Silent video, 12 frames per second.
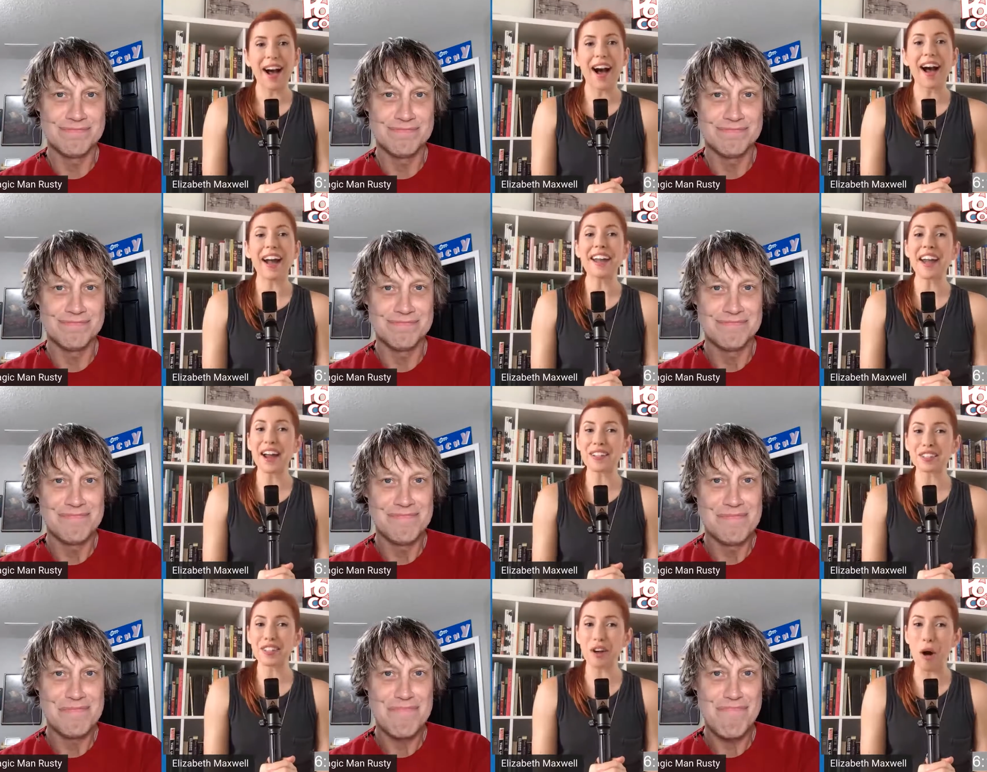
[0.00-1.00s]
Speaker 1: I
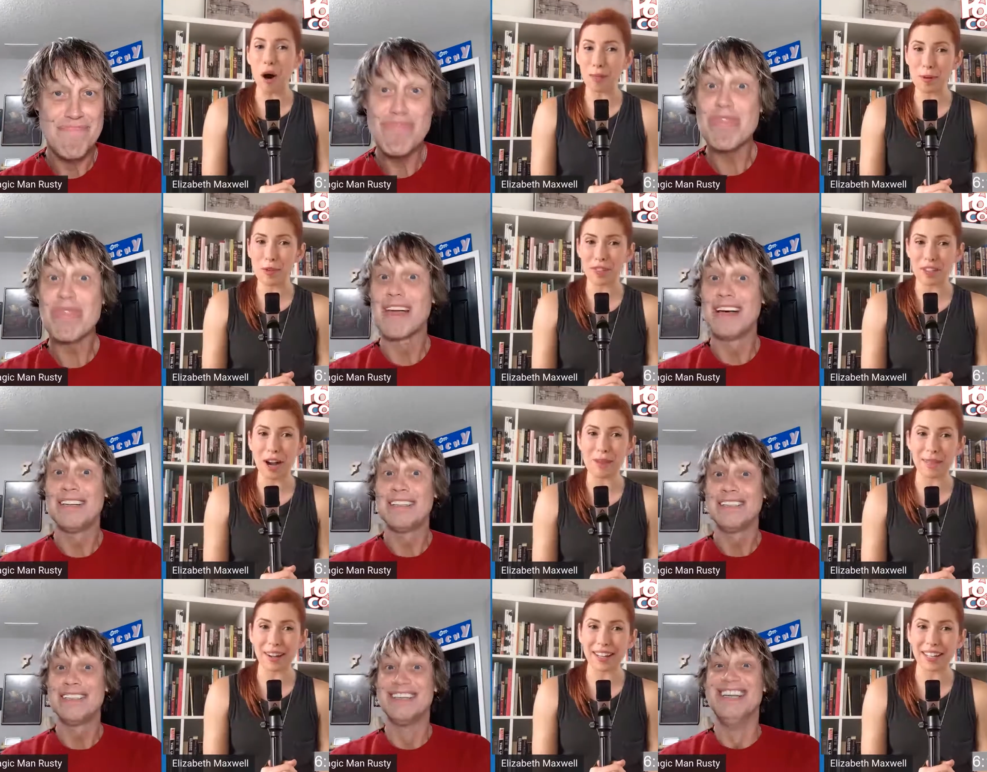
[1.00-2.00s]
actually almost
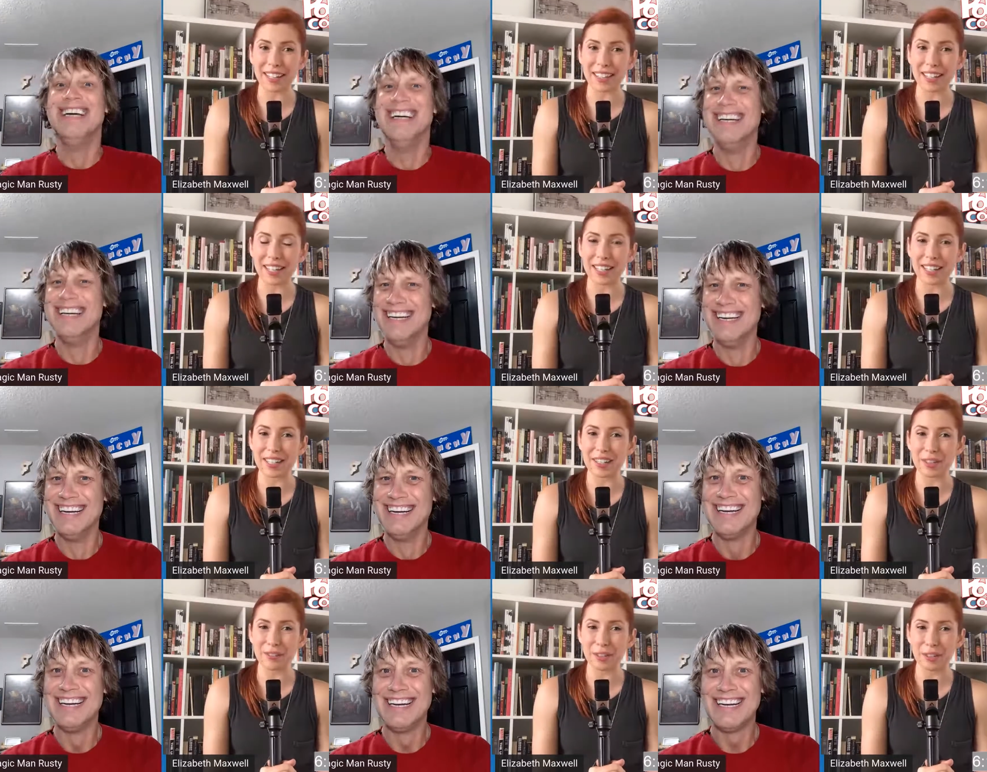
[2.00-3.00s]
got my uh
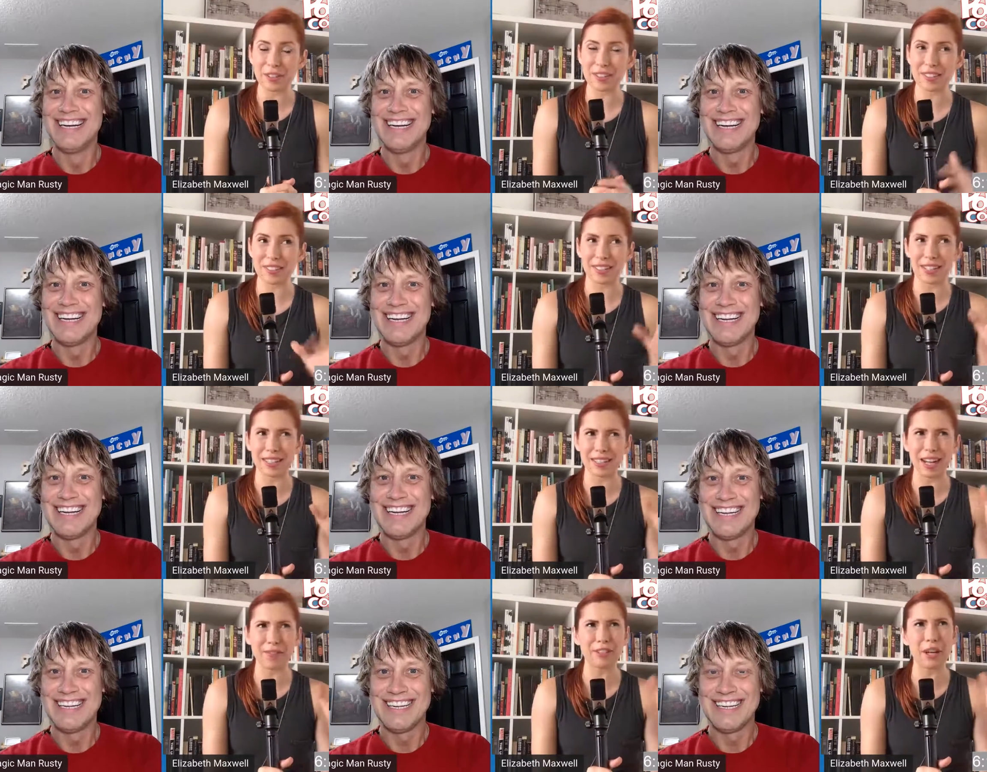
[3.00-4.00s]
the first uh
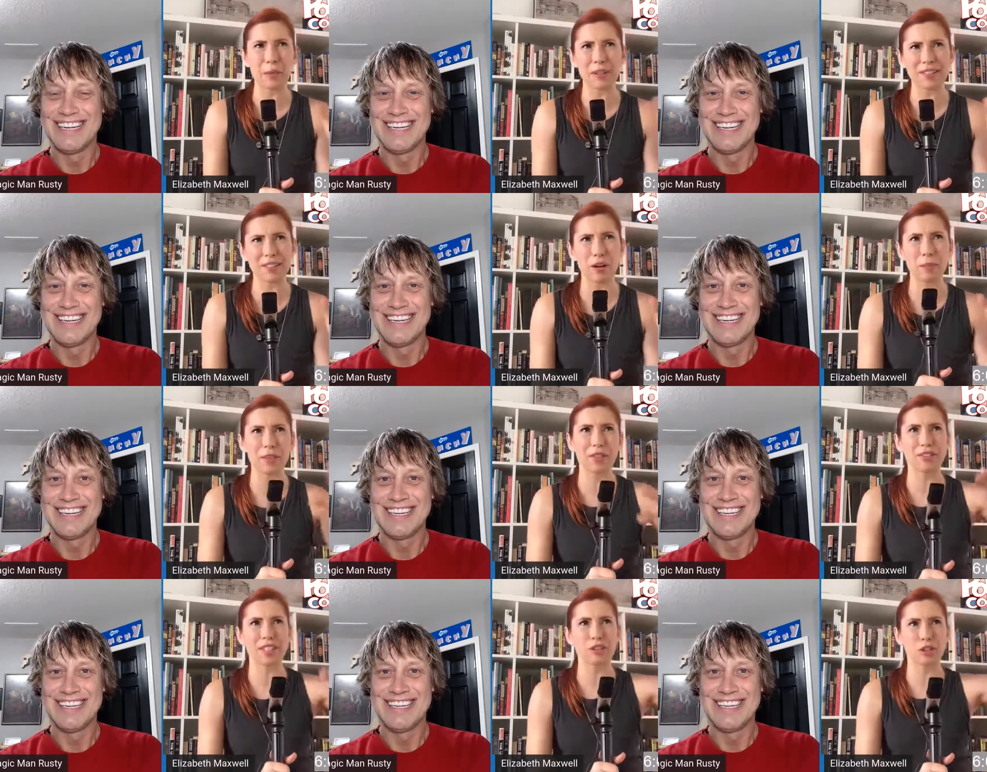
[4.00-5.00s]
I forget what it's called, but
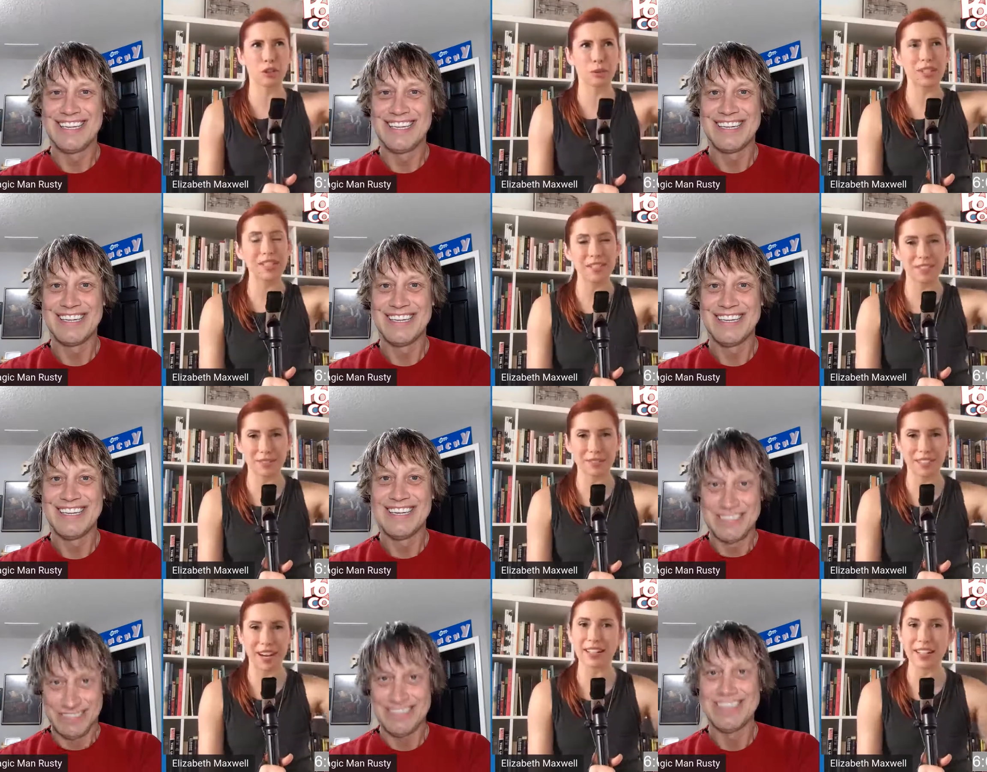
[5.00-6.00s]
there's like degrees of
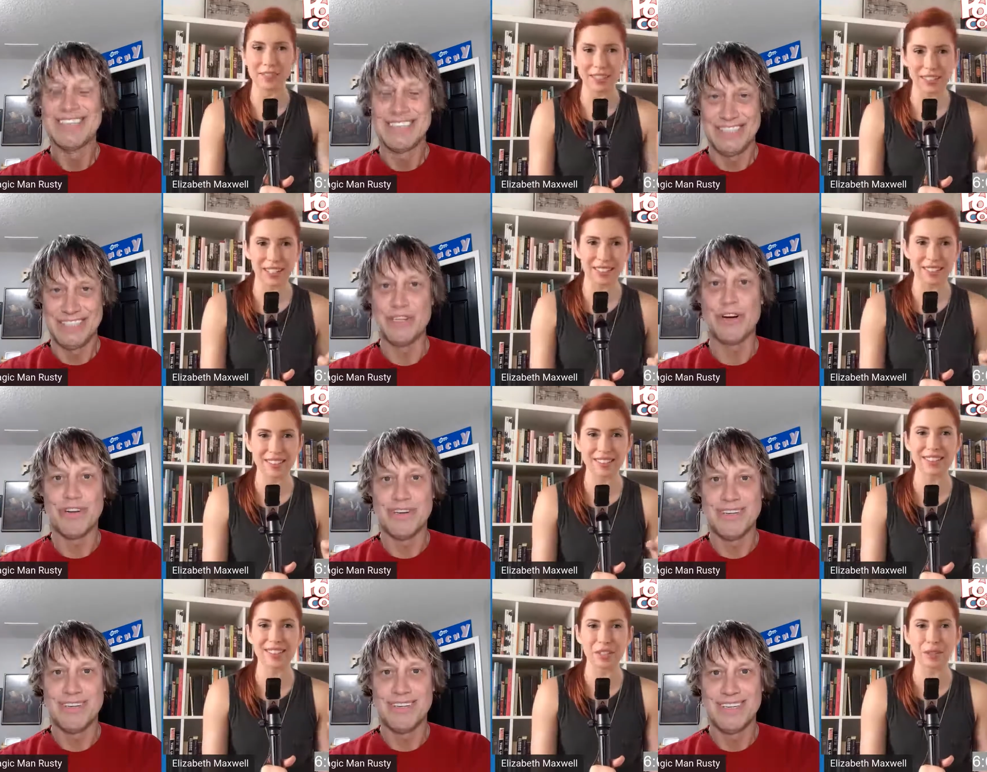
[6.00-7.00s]
skydiving licenses
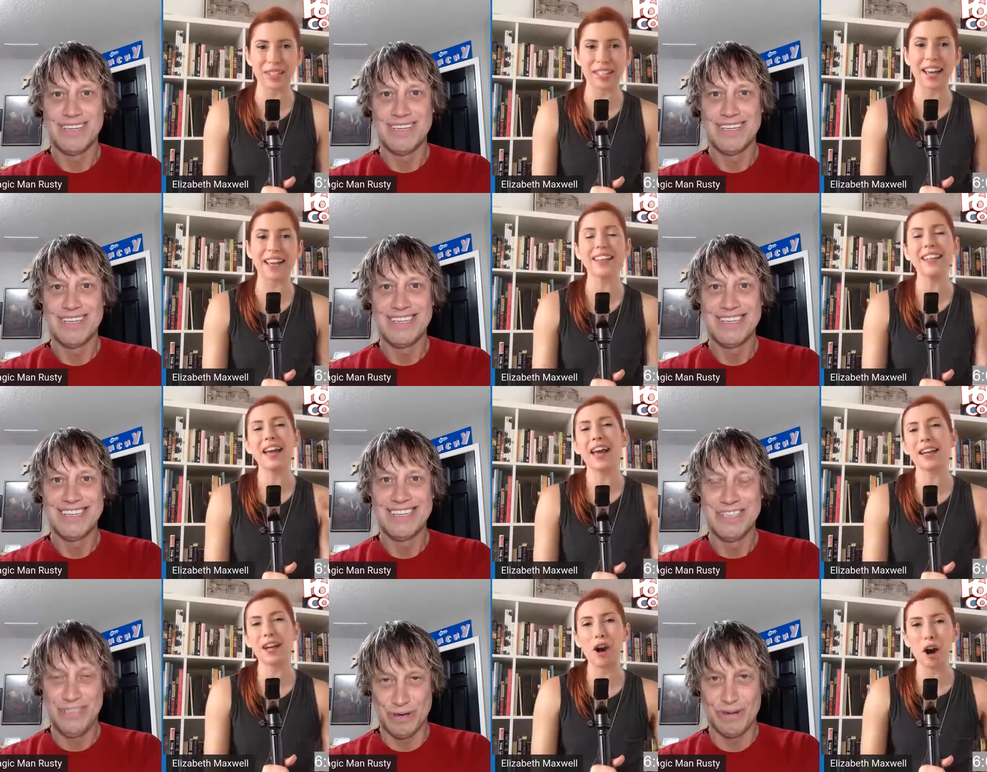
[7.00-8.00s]
you're, that you can get.
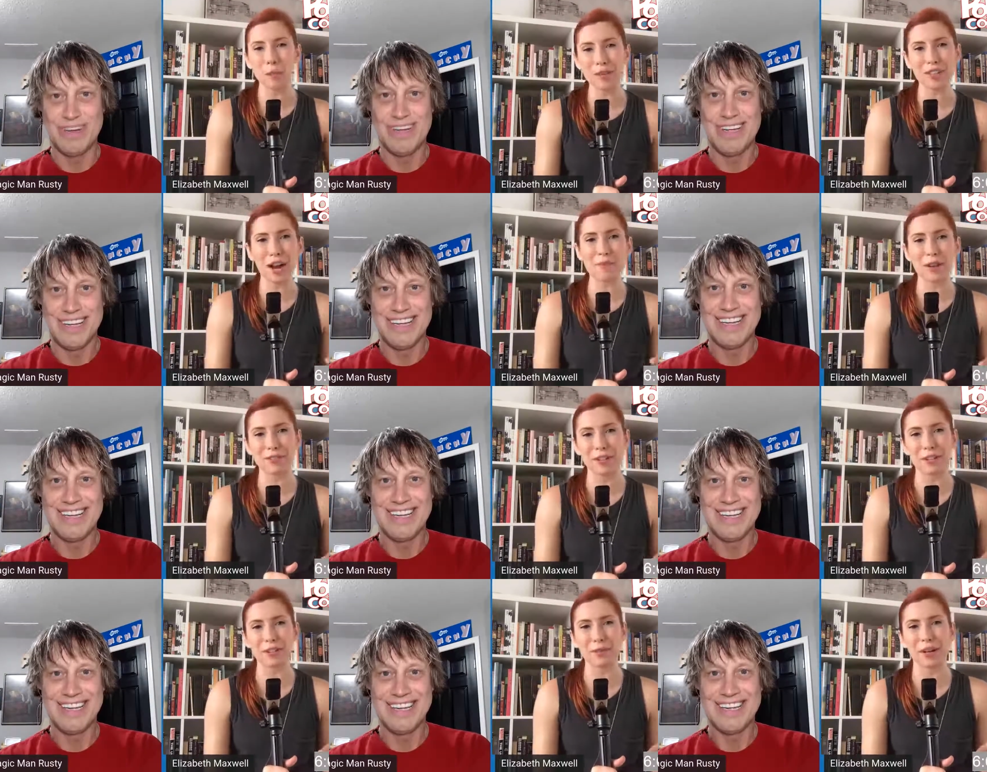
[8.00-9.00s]
And I almost got my
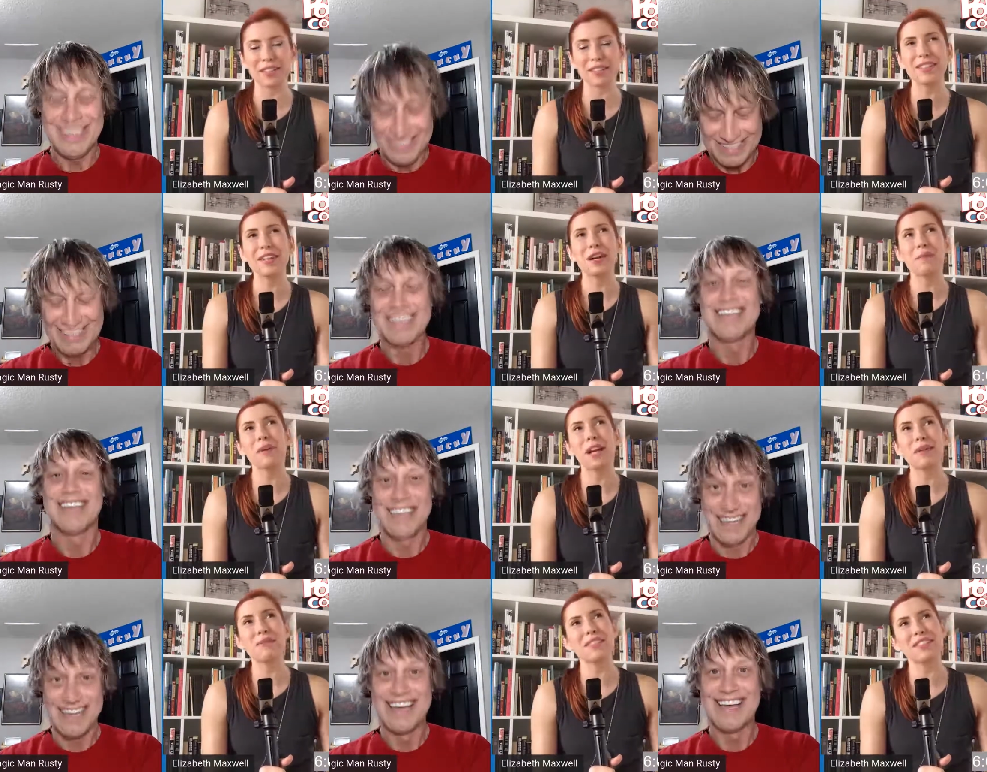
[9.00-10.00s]
first one, but
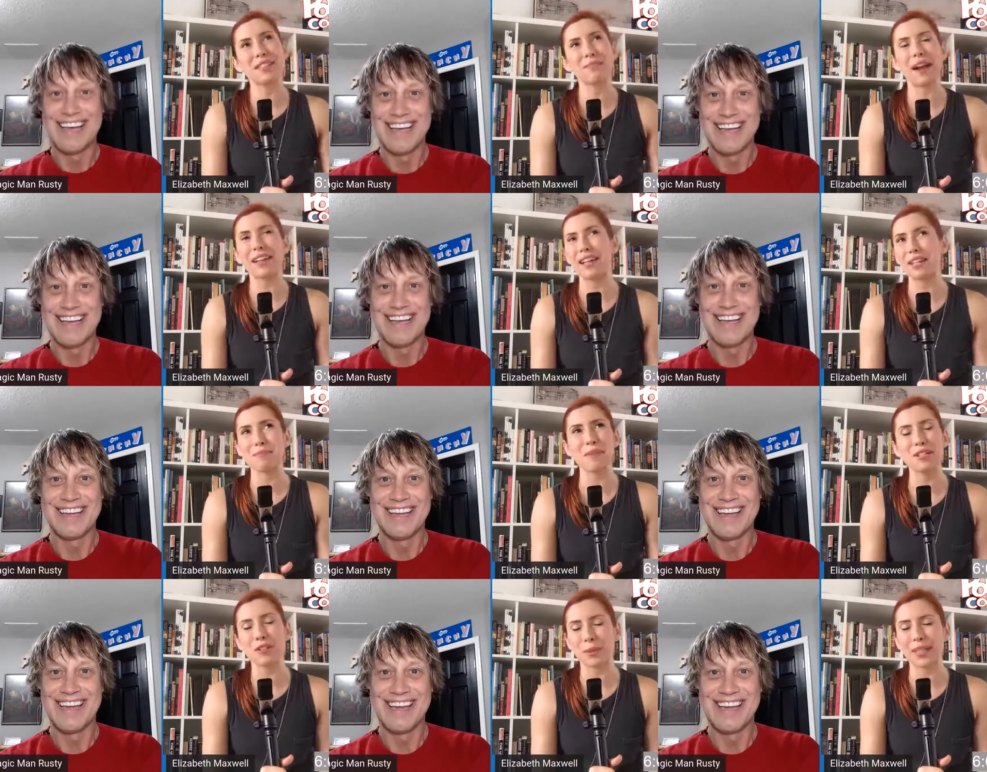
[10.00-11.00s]
I was in my like
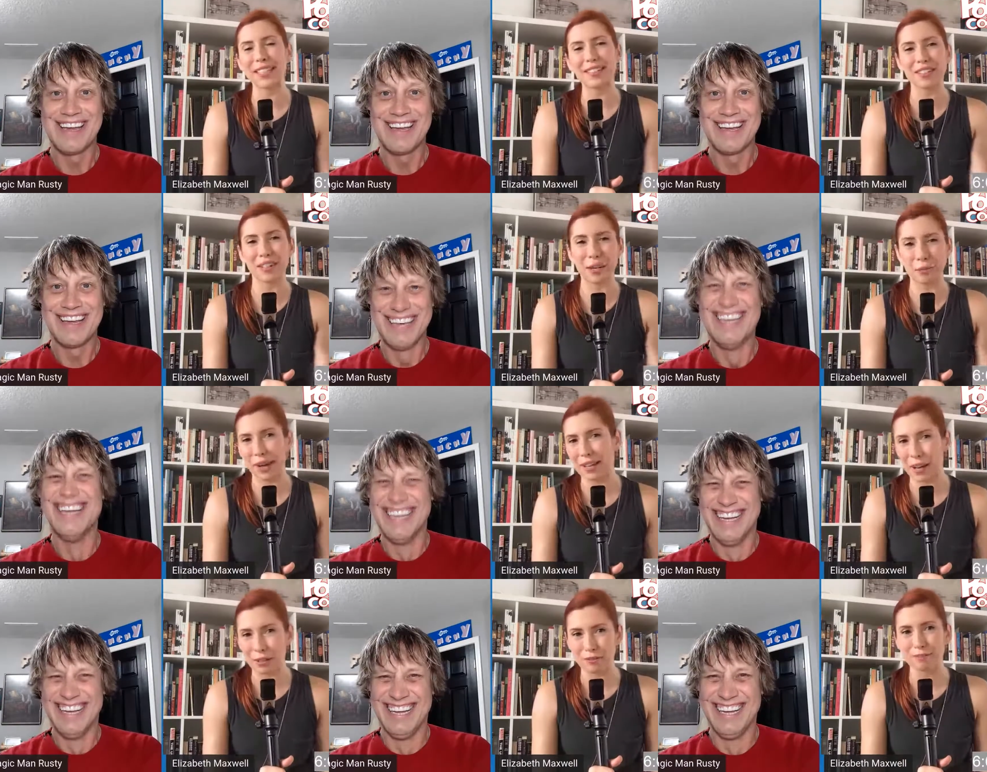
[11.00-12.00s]
mid twenties and I ran
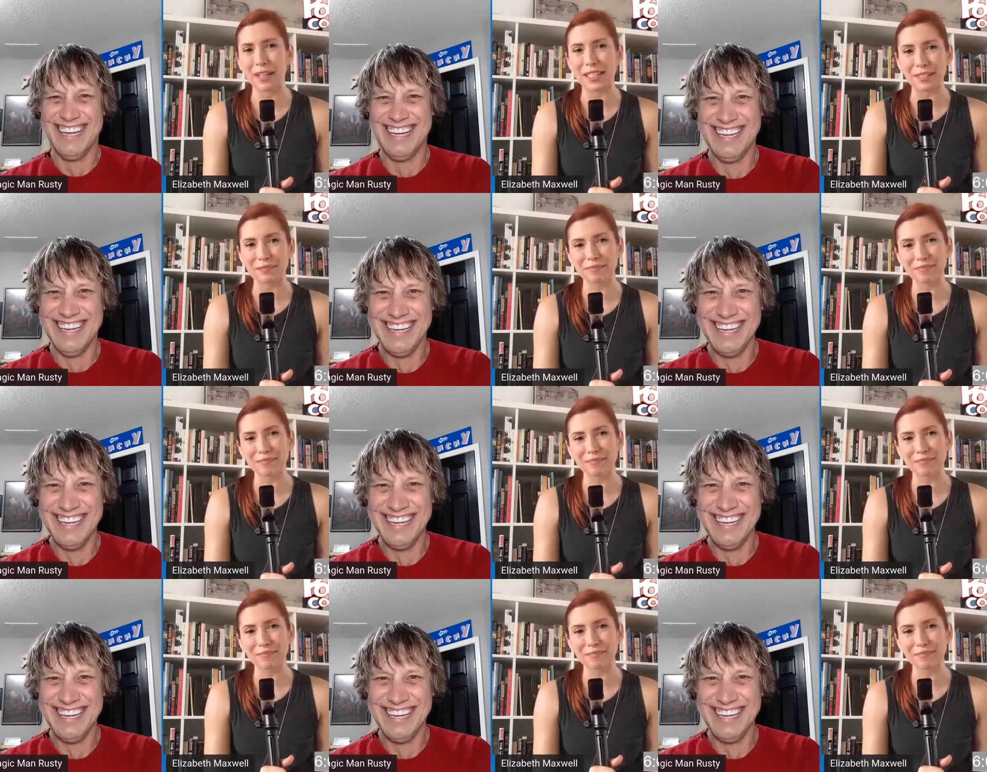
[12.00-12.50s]
out of money.